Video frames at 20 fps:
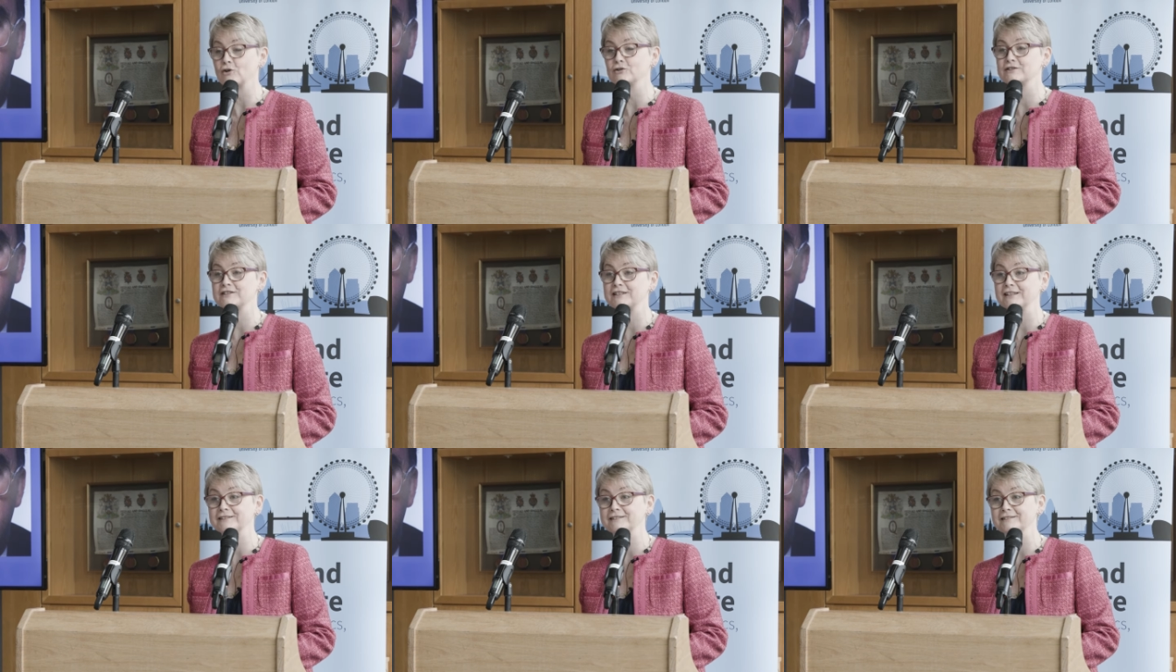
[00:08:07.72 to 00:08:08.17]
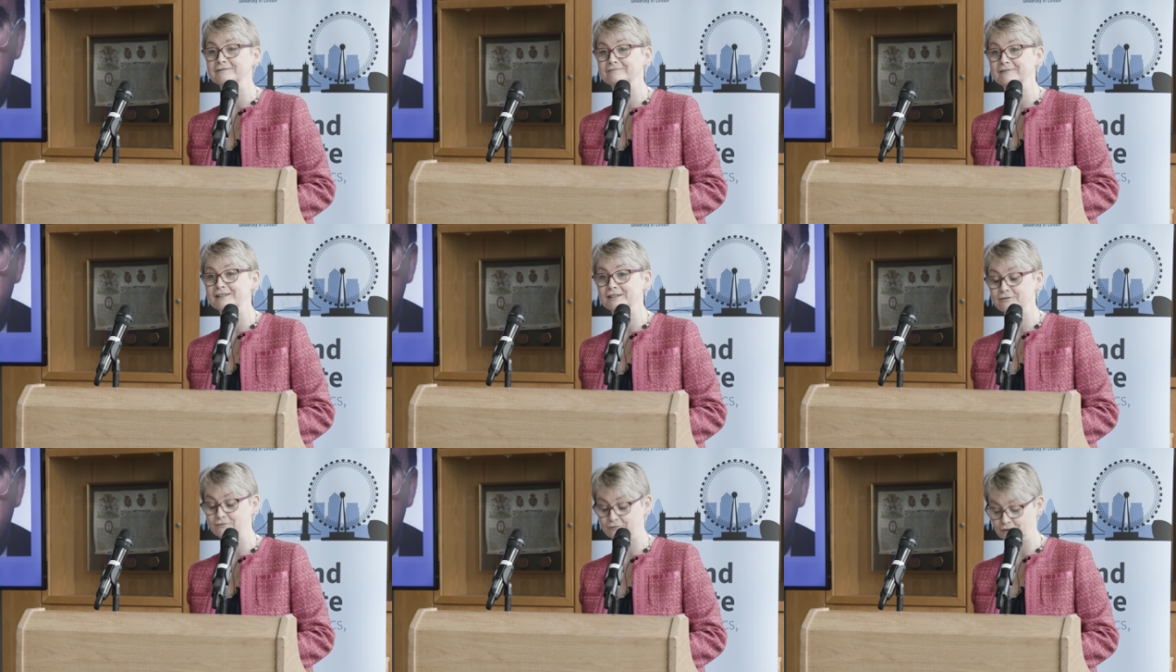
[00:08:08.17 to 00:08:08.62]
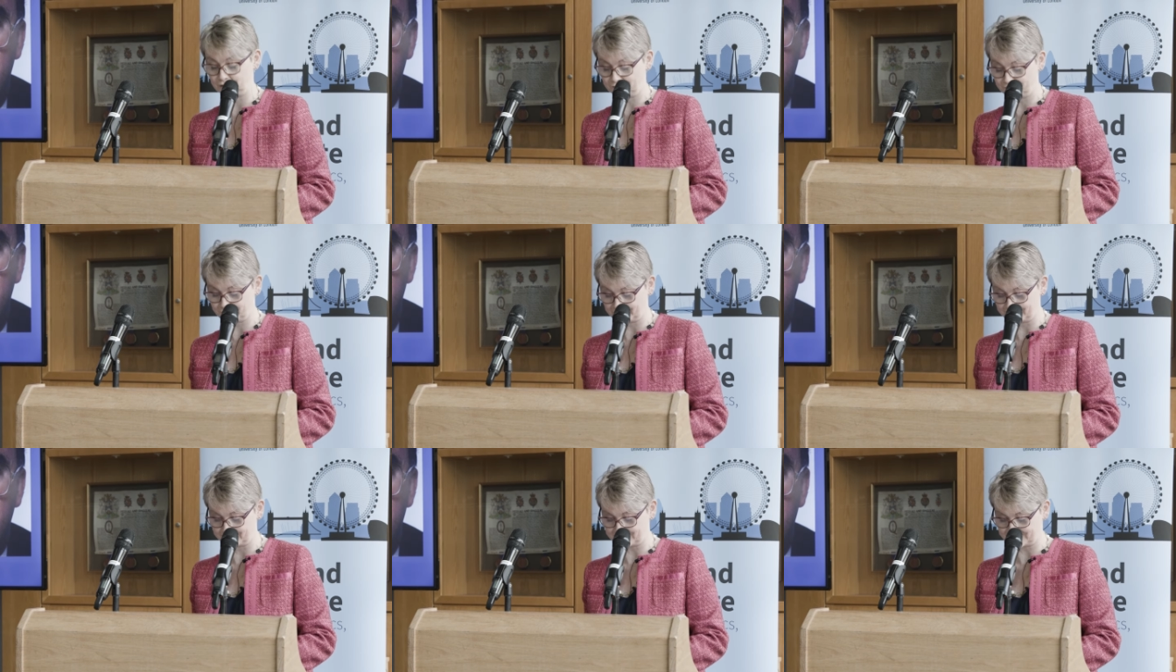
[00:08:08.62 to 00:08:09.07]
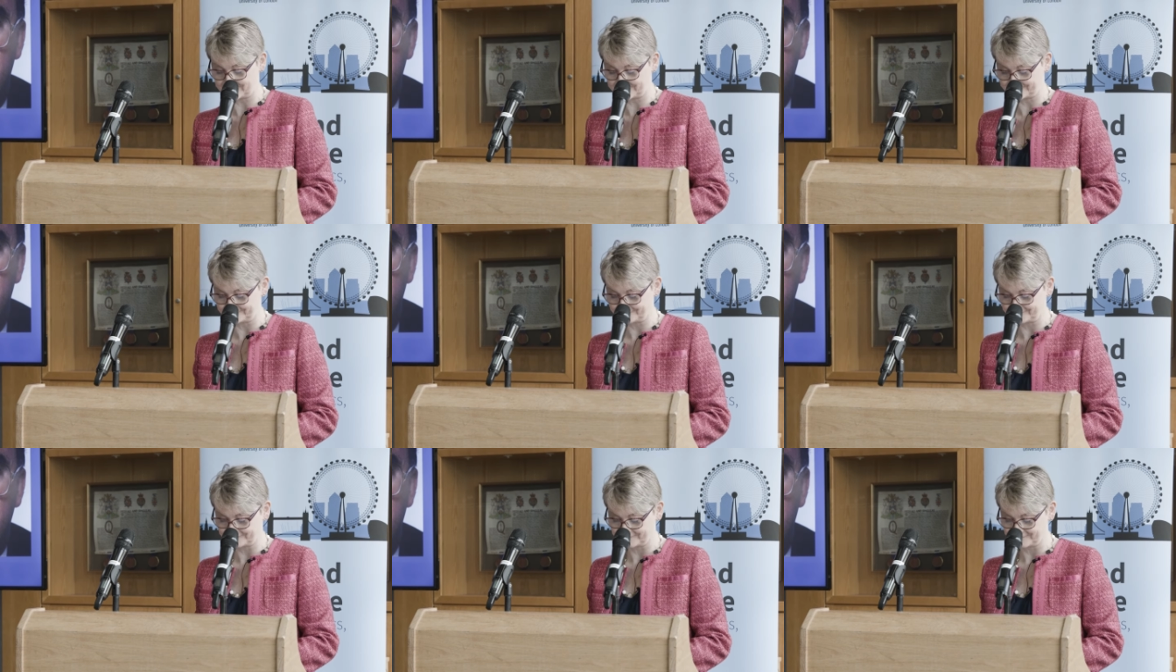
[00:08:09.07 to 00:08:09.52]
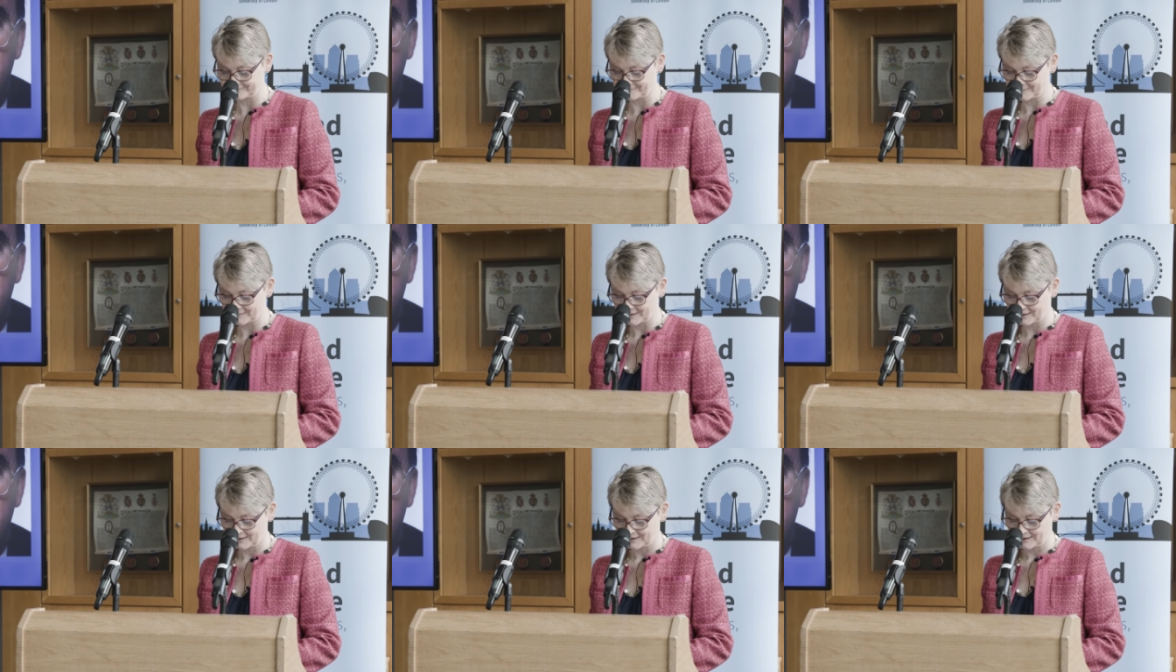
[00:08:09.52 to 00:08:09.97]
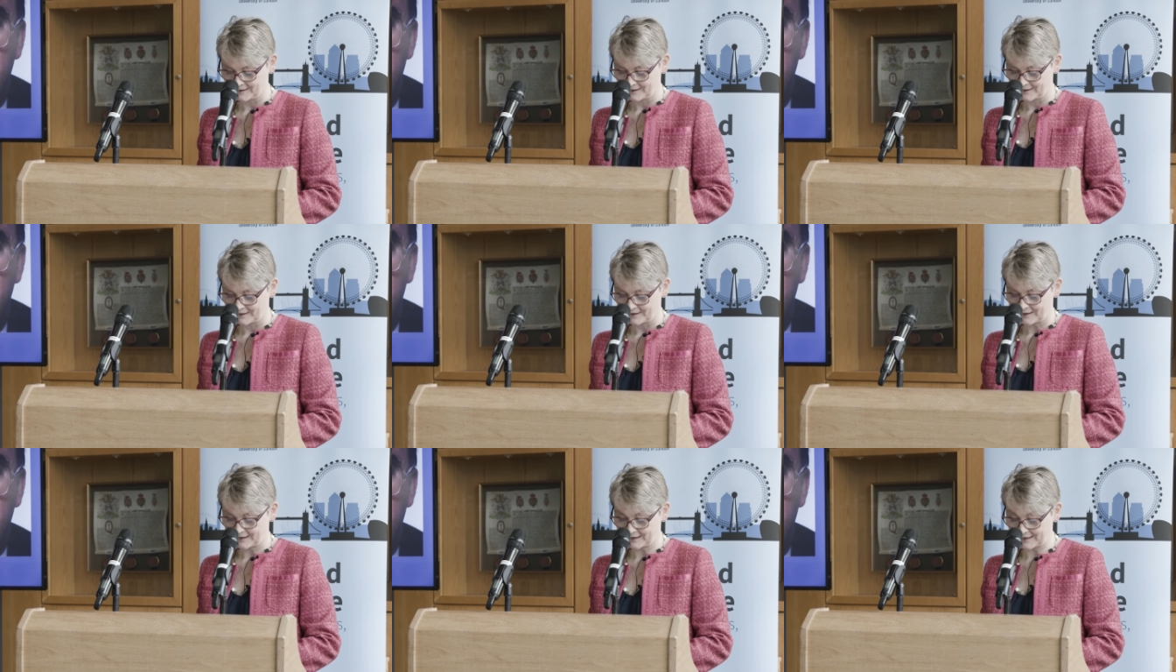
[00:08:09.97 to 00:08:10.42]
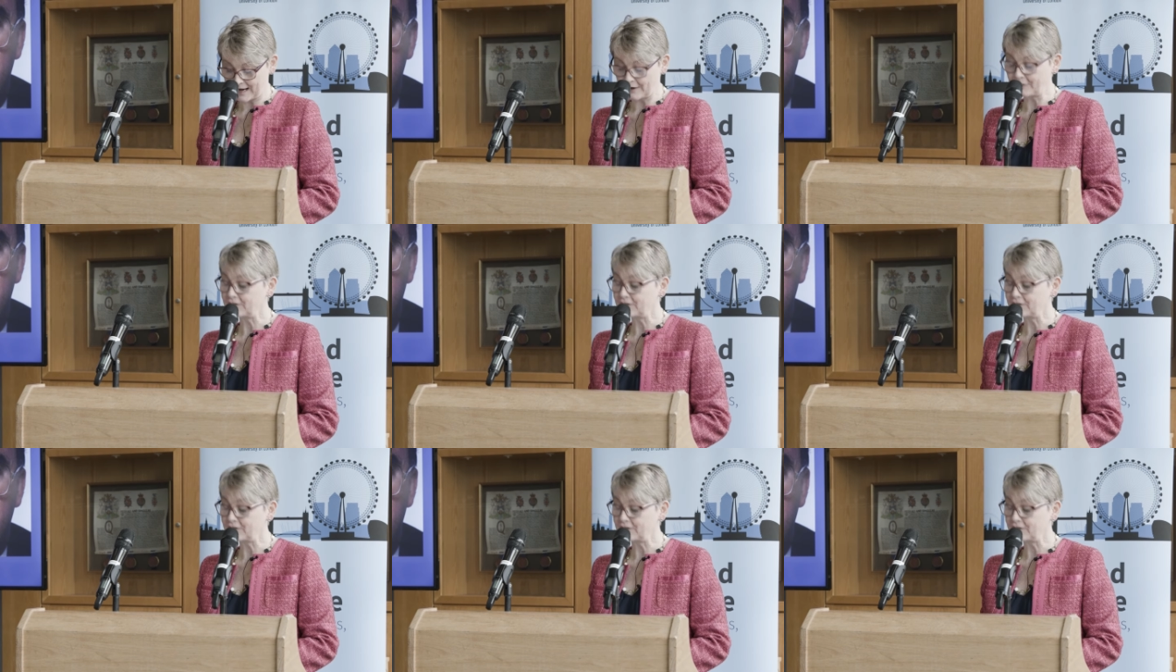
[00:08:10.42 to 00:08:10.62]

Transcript: costed and fully funded. And